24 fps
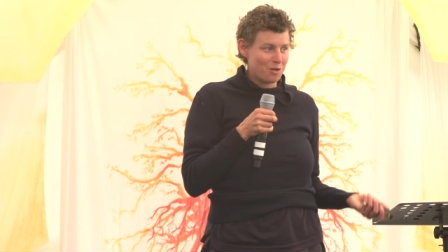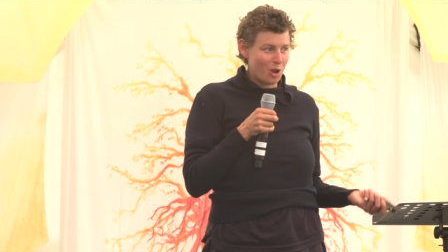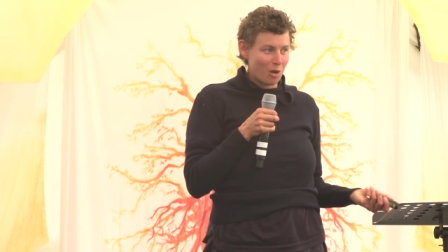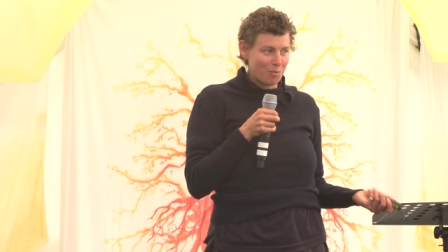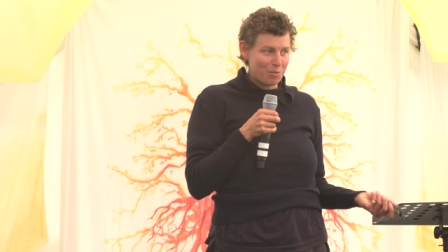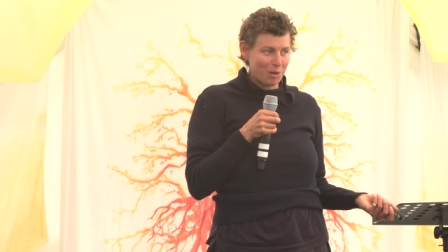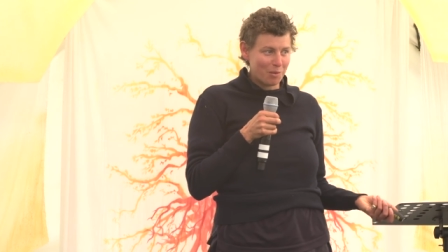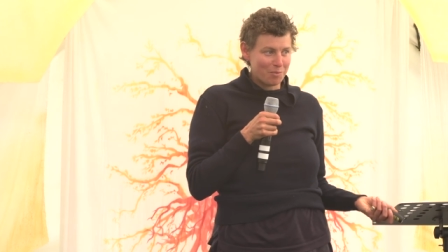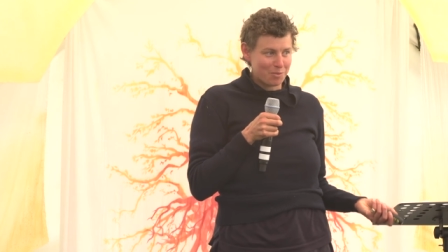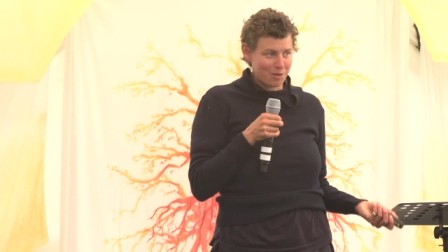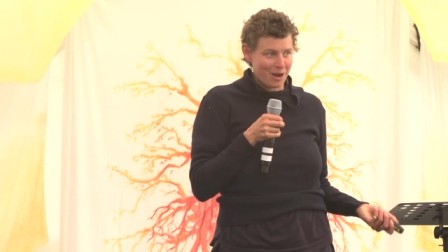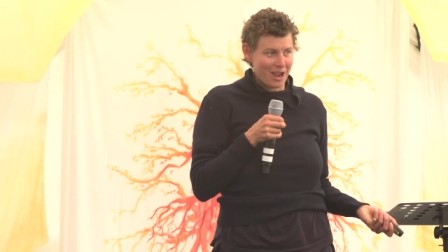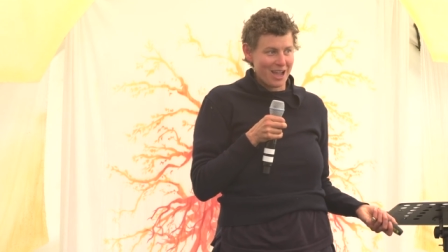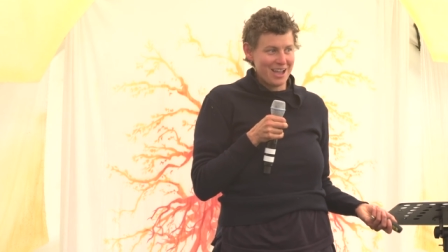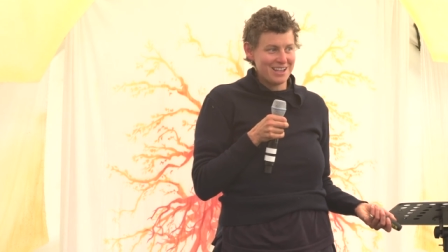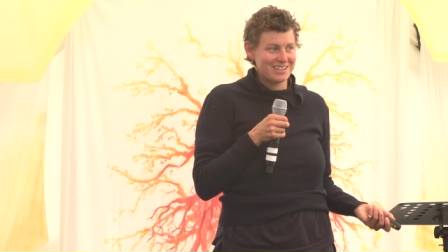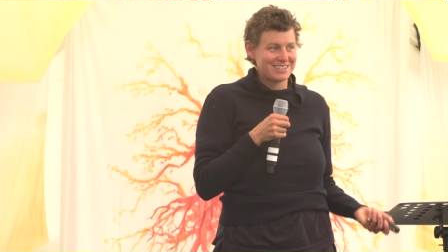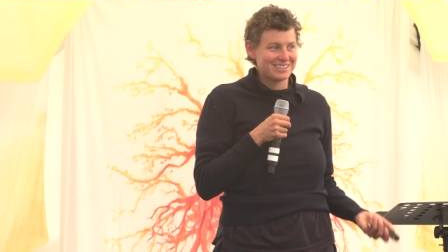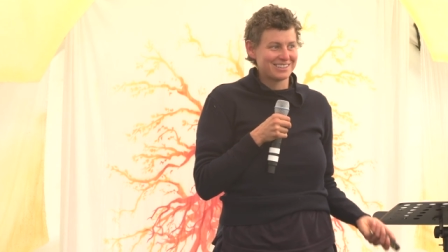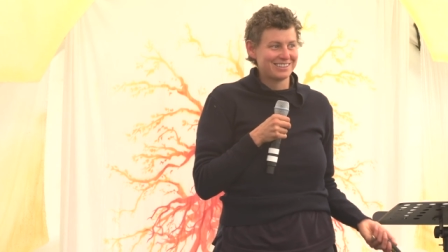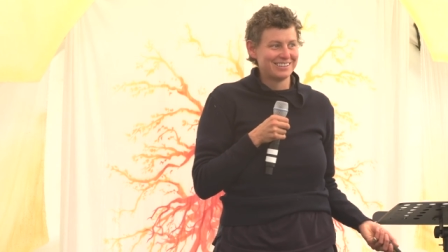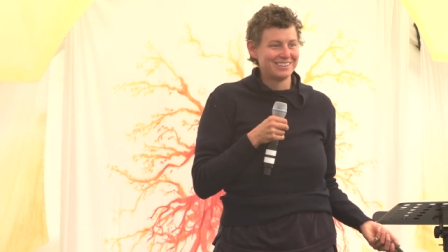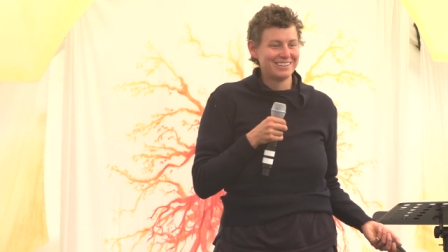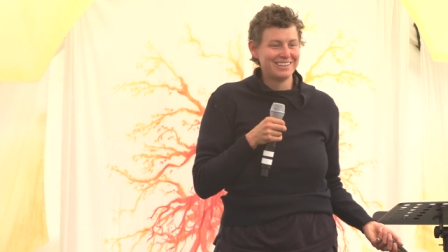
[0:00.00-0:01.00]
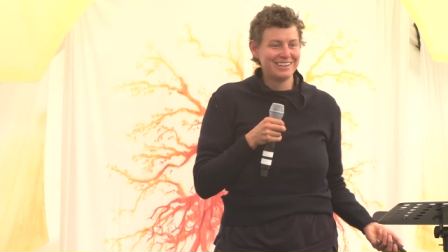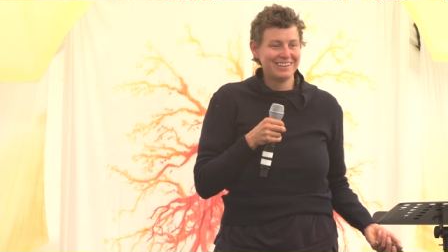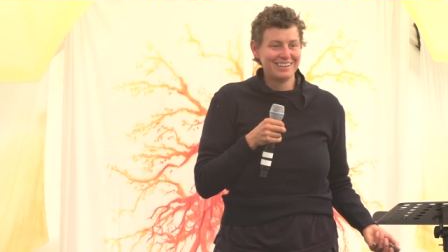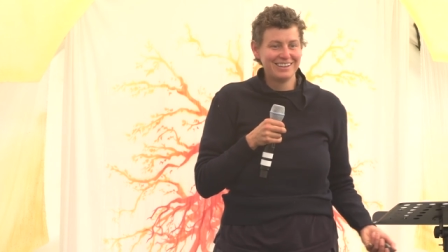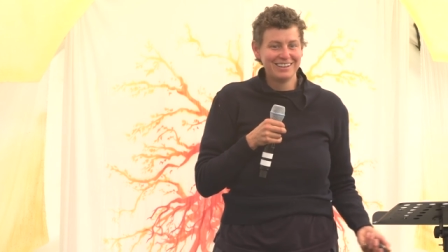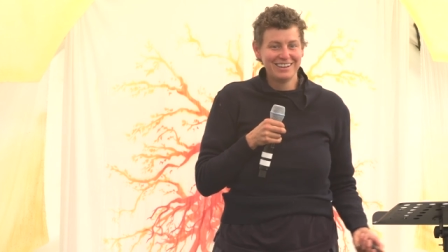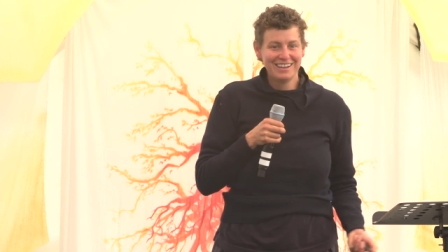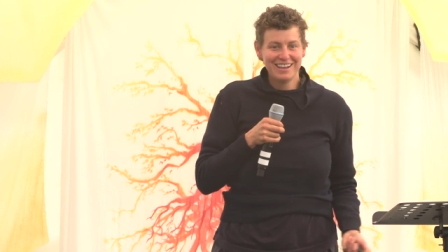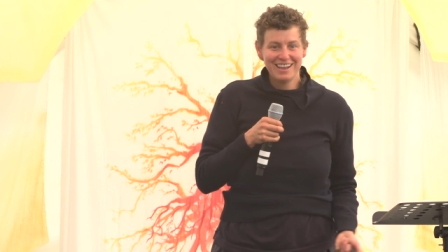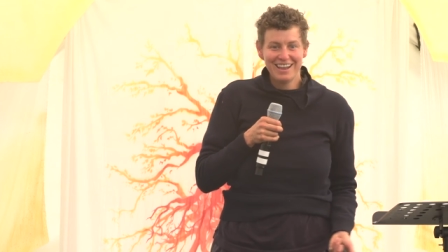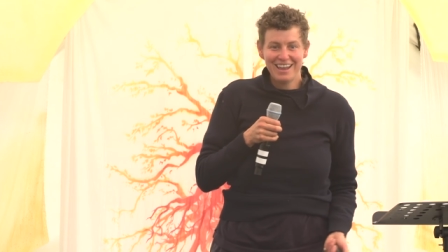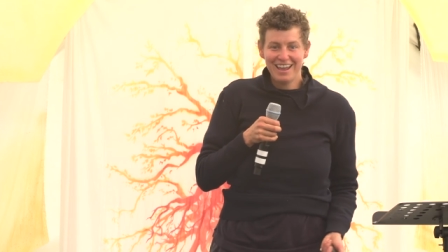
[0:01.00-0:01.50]
Nobel Prize.
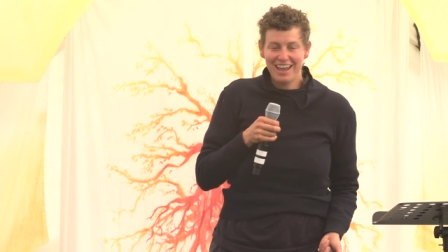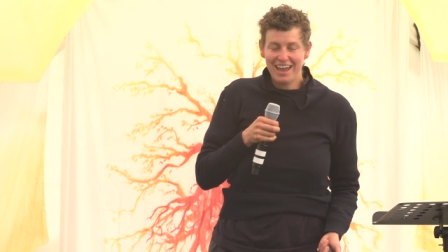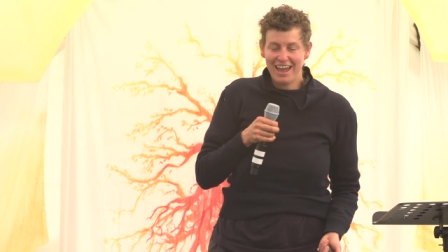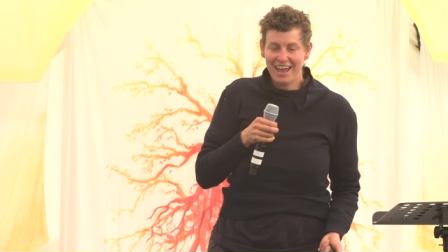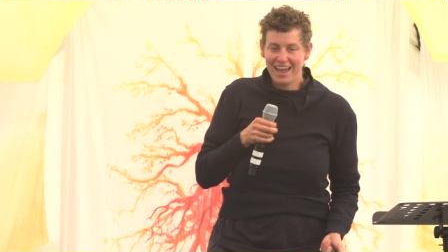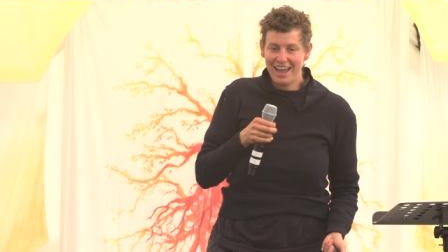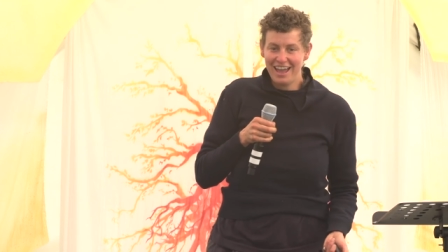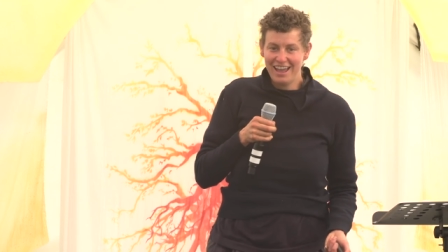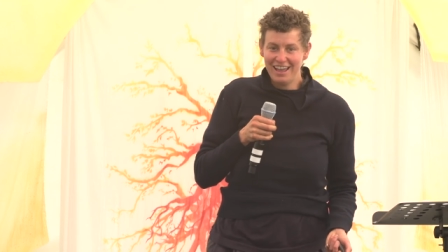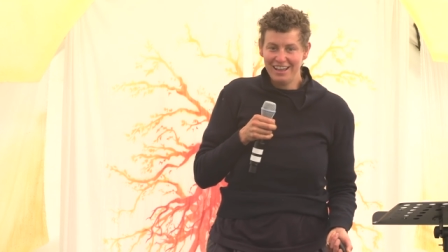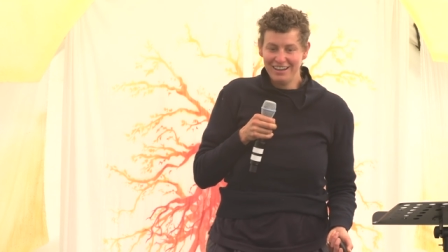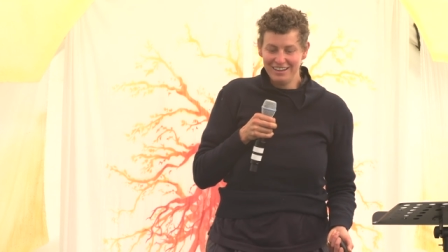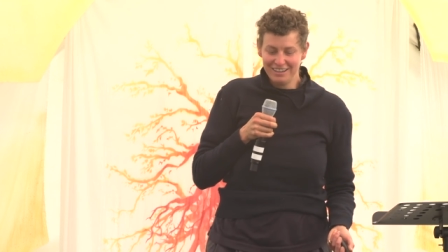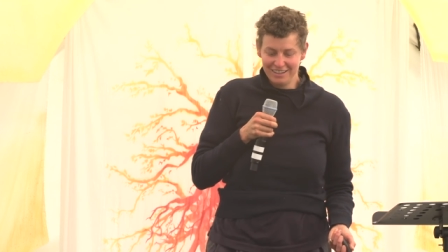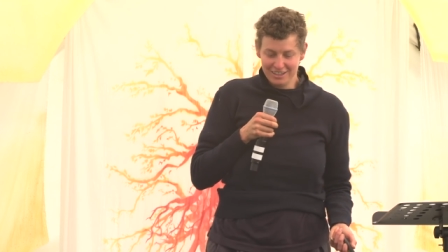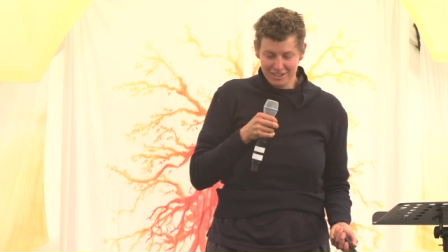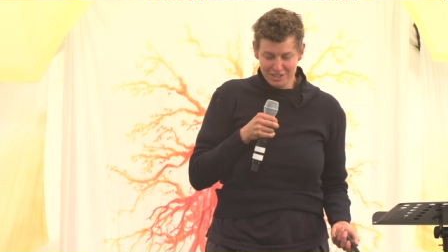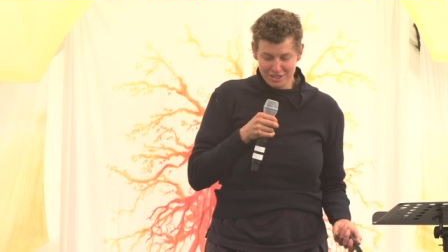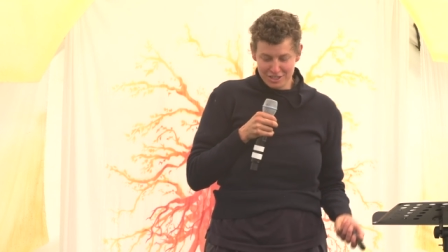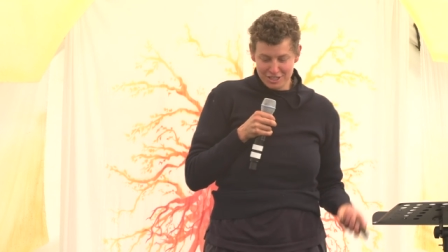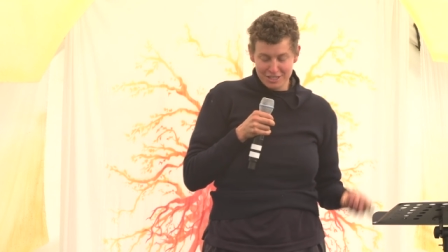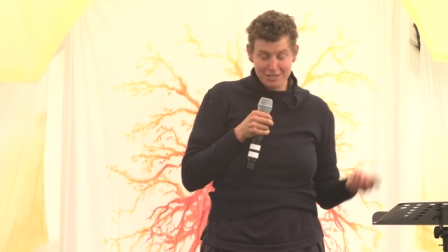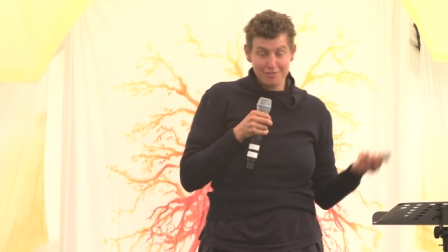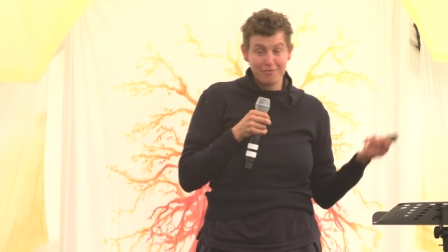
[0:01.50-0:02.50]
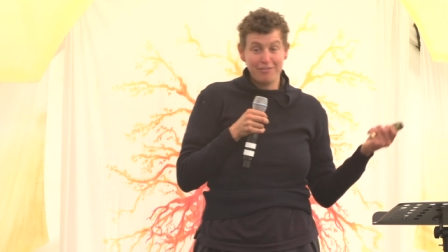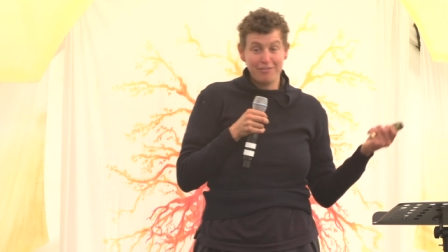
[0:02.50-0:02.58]
And she's